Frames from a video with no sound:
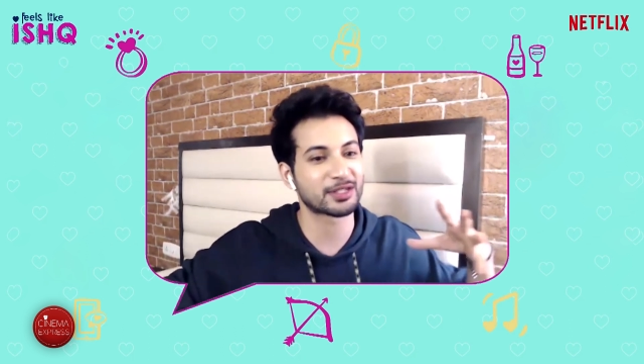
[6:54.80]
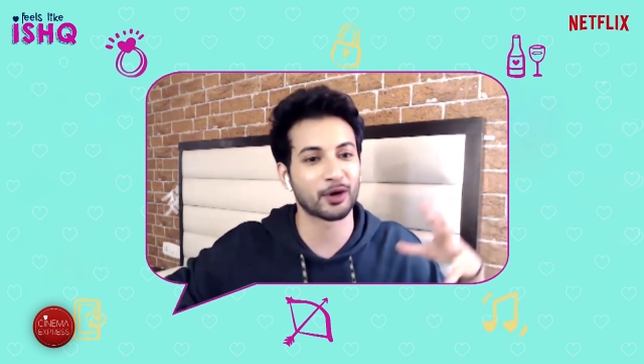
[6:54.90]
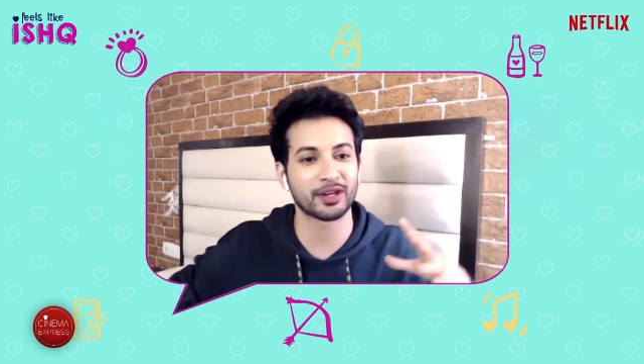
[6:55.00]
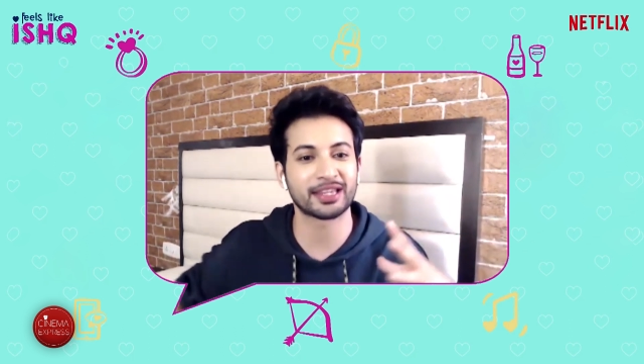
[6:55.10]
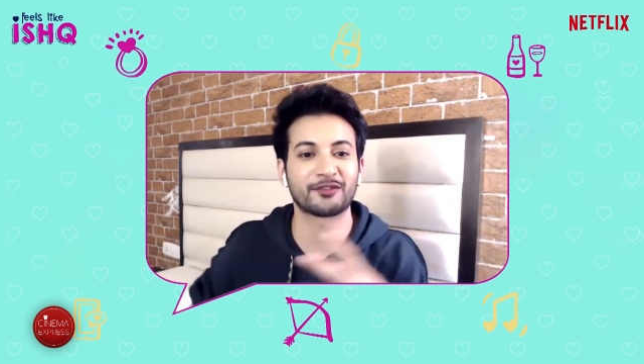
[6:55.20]

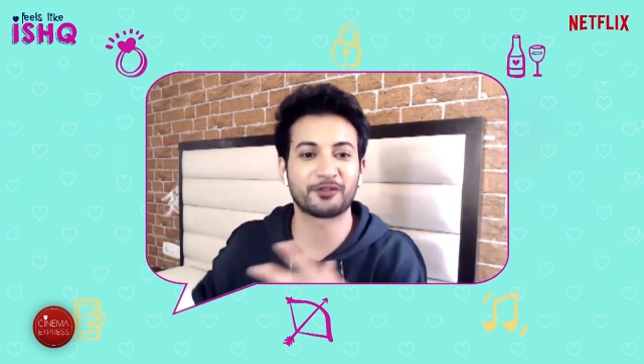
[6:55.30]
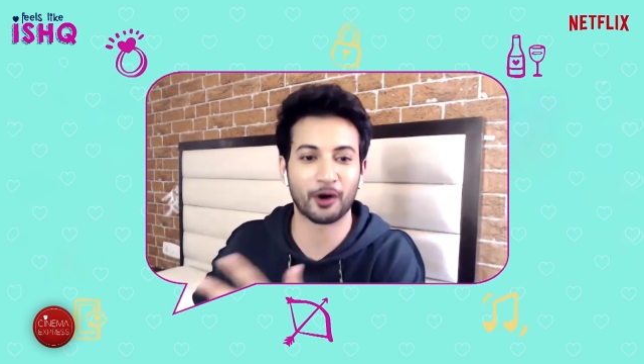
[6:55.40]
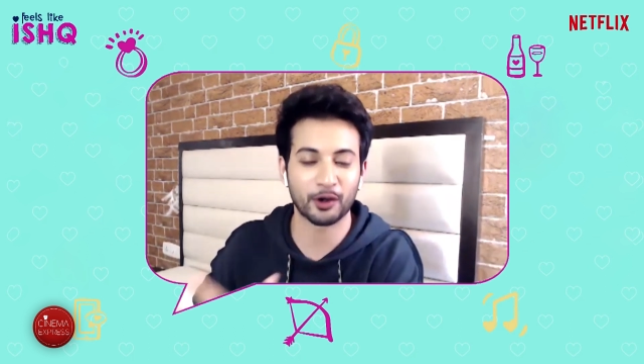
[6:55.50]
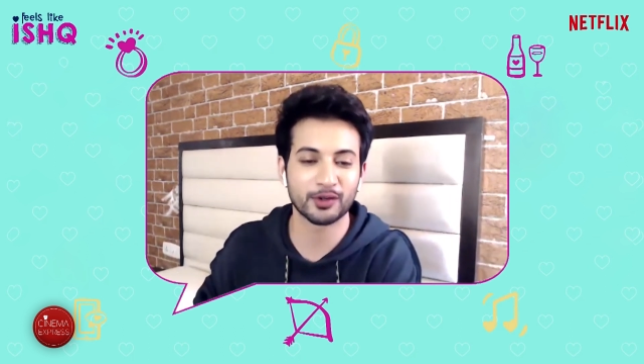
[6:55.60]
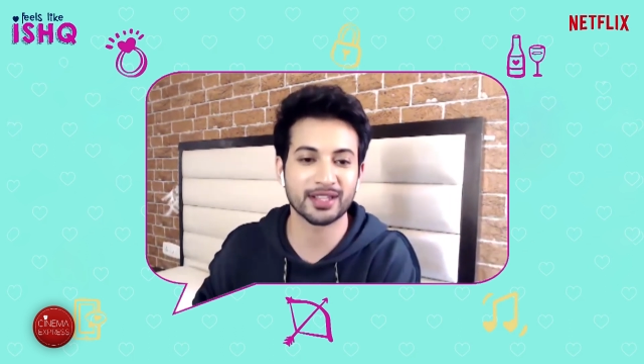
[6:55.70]
story that
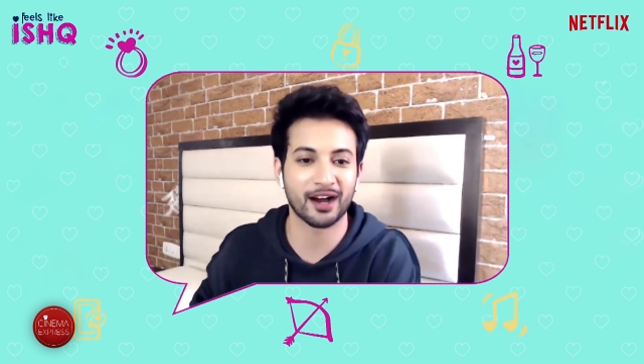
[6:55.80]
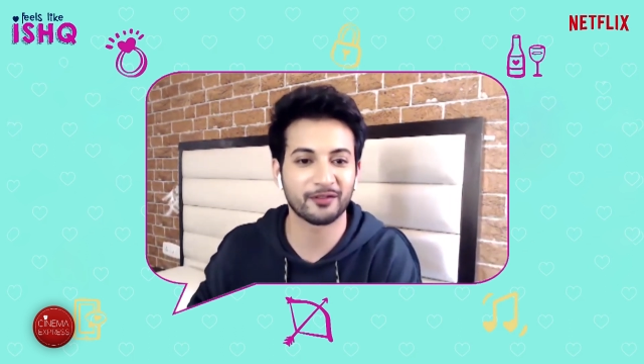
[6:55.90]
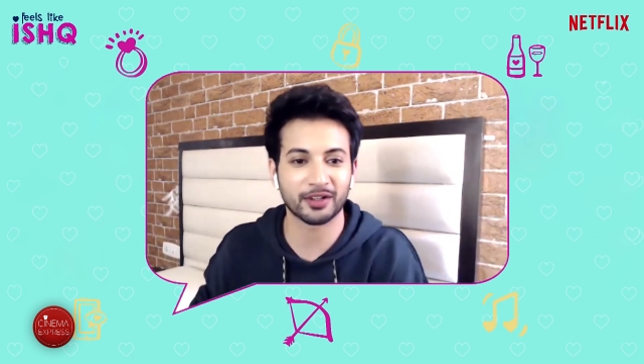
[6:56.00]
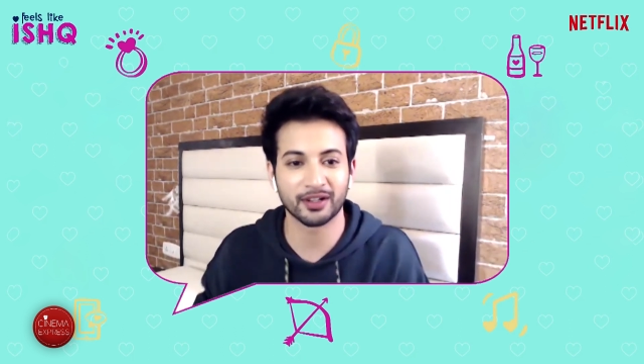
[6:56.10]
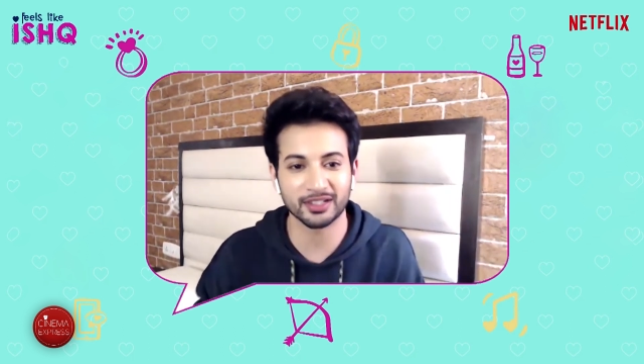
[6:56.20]
follows
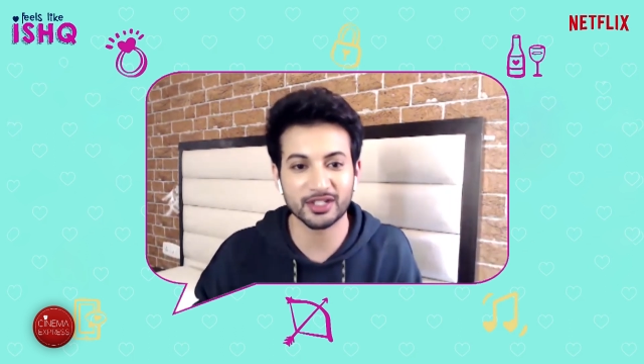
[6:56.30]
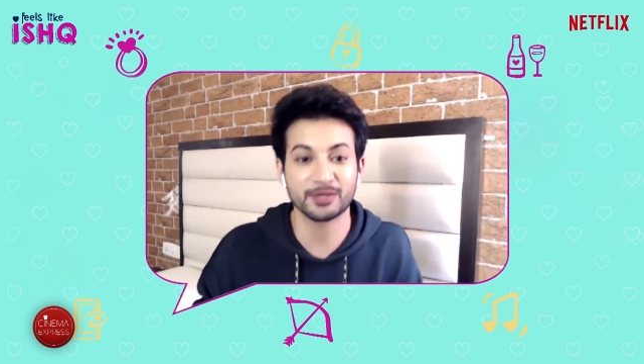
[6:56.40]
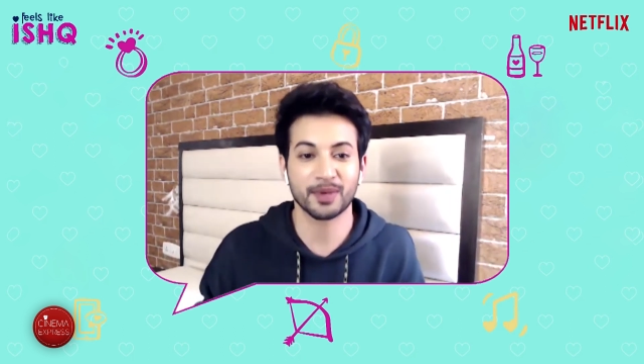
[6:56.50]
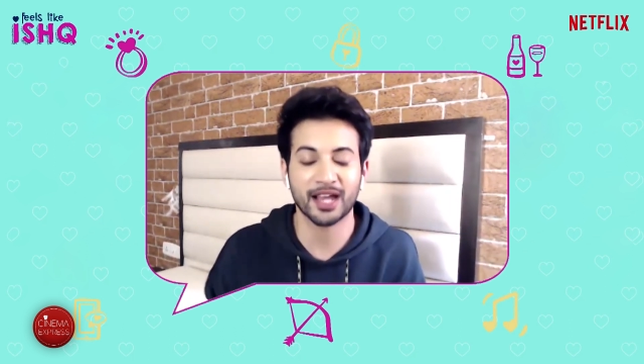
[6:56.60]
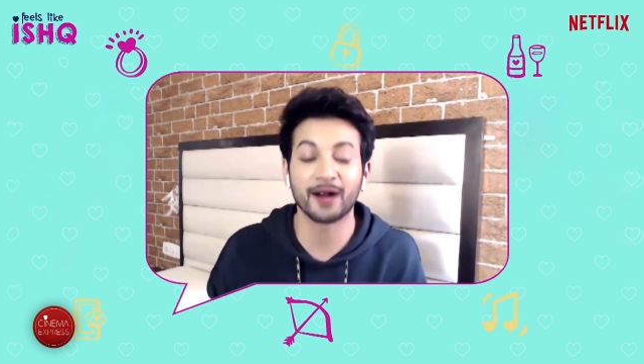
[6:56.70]
after
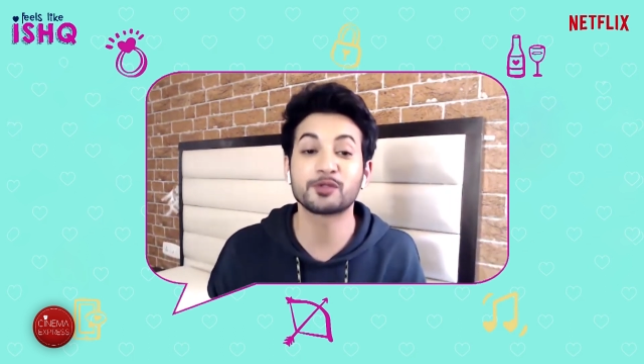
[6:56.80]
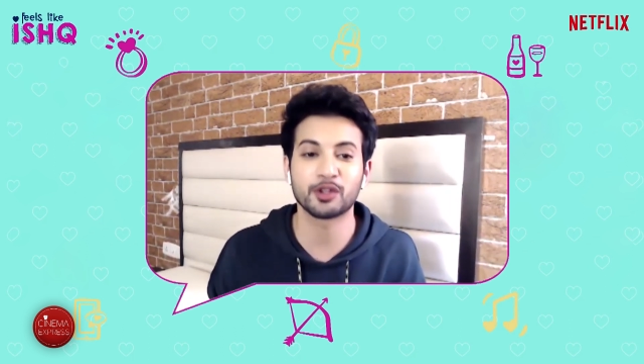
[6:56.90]
just becomes